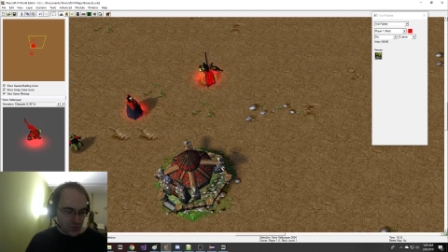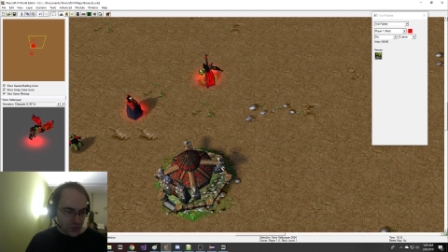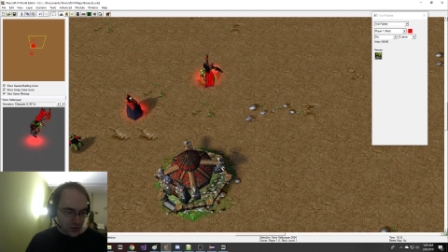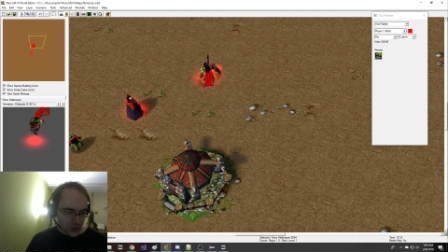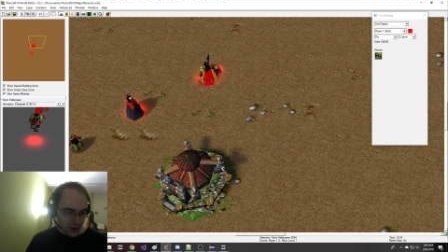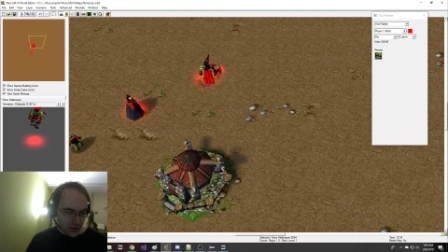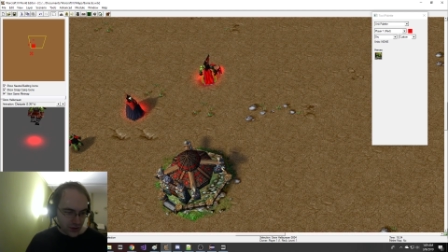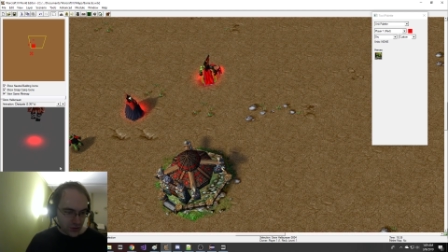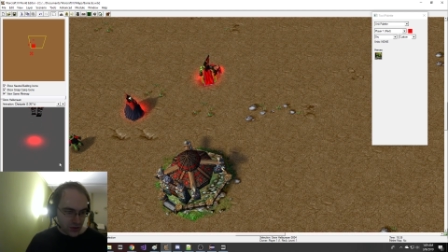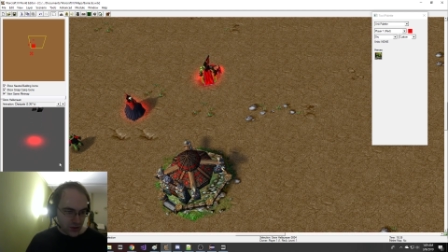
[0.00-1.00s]
So I think
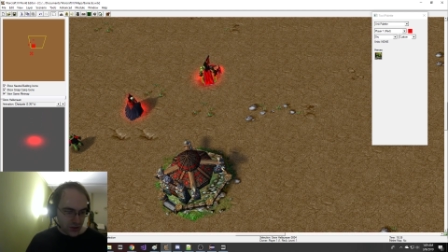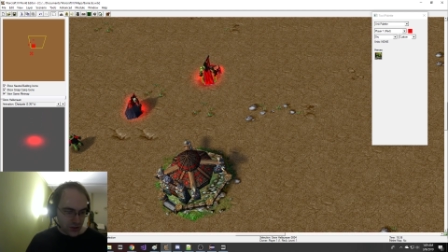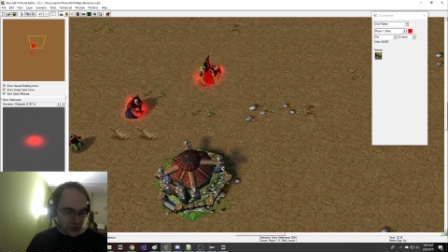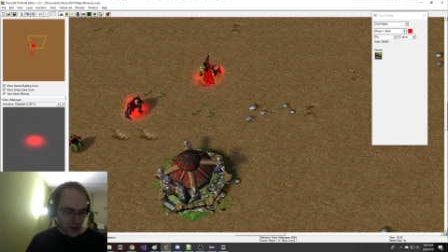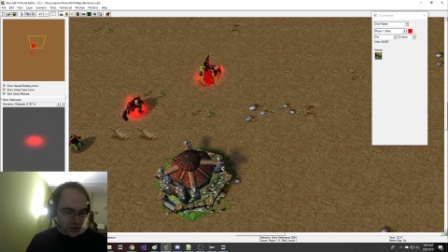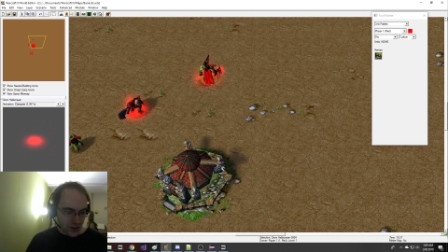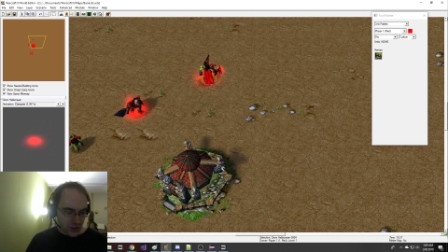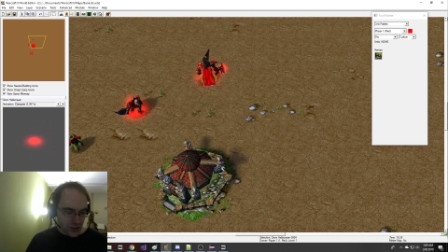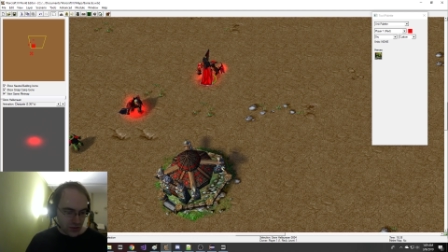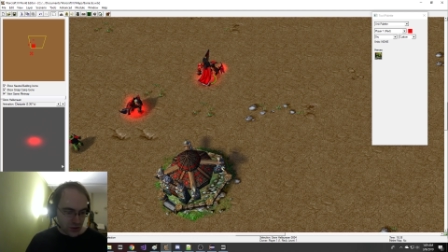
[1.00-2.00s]
it's really just it's
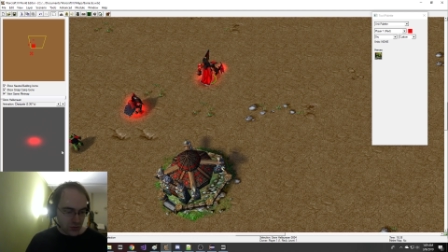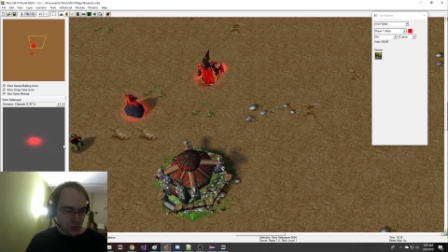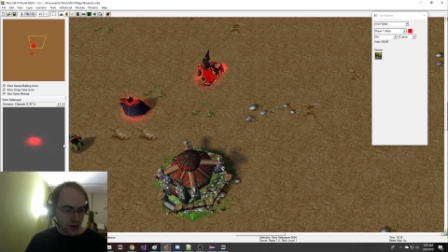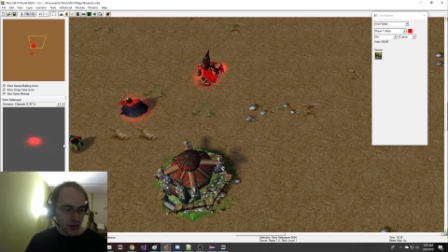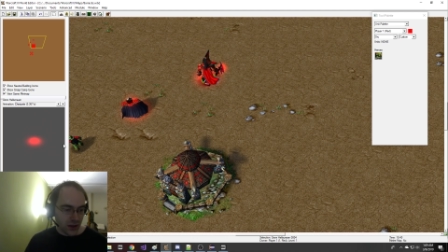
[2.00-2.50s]
just a visual bug